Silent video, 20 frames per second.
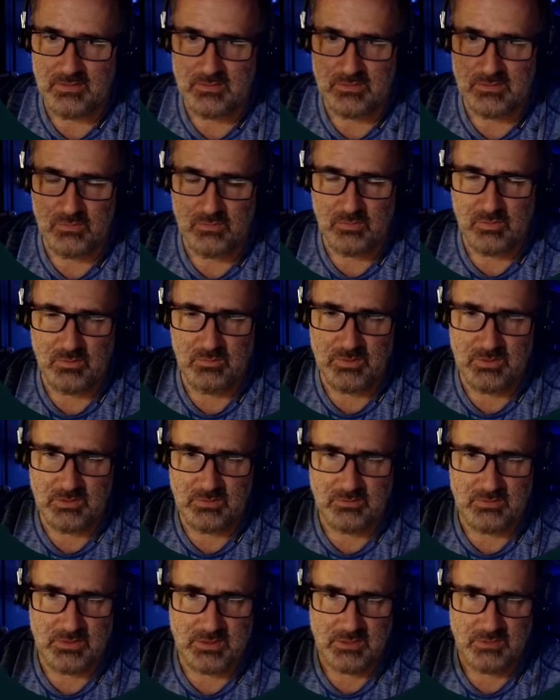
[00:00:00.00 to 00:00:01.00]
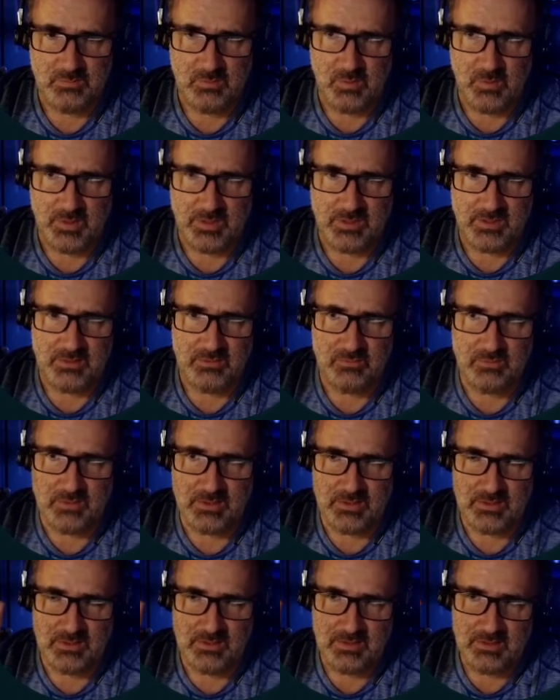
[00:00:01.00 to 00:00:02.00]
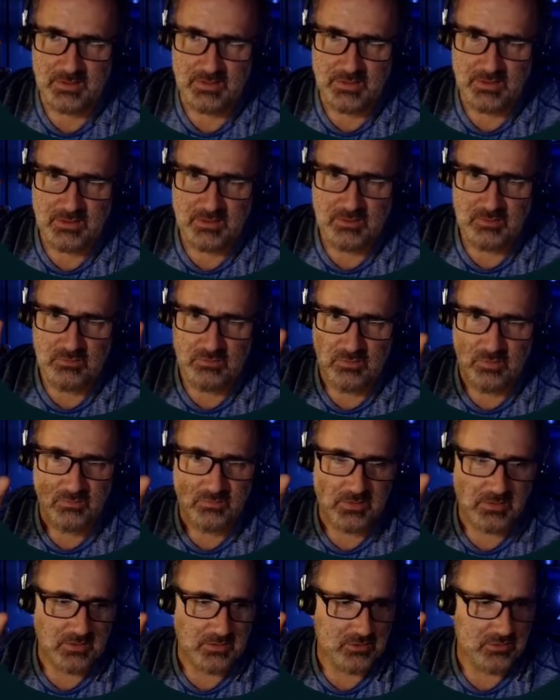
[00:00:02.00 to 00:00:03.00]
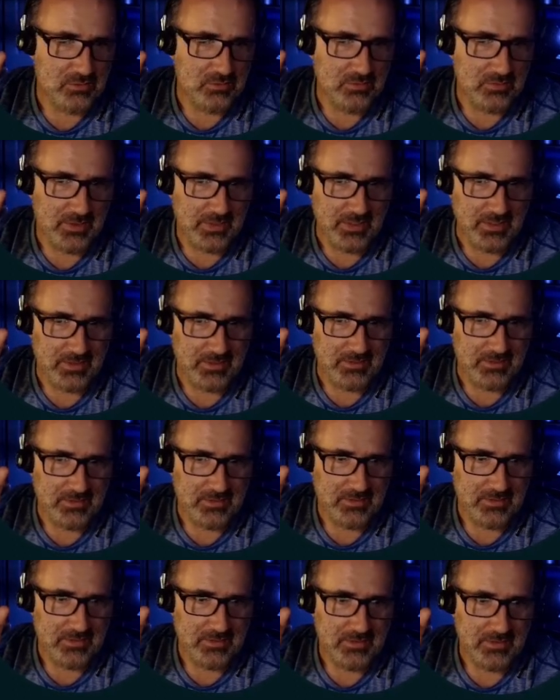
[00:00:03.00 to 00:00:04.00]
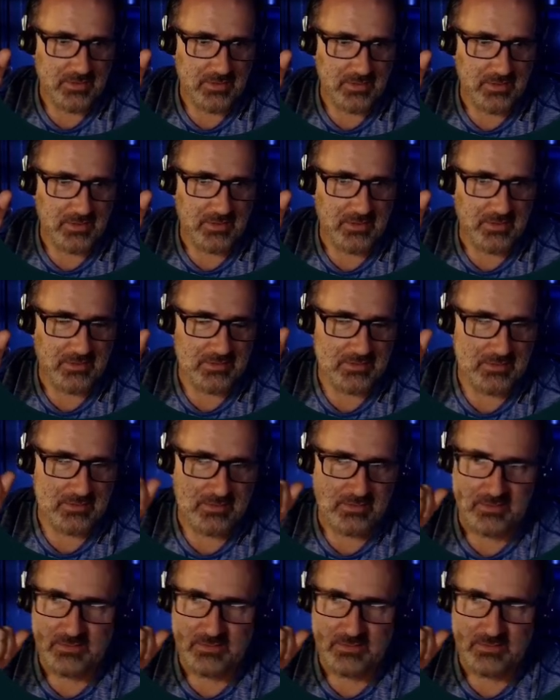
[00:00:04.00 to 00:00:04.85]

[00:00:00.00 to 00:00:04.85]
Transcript: so what we do at this point is we go over to the toolhead and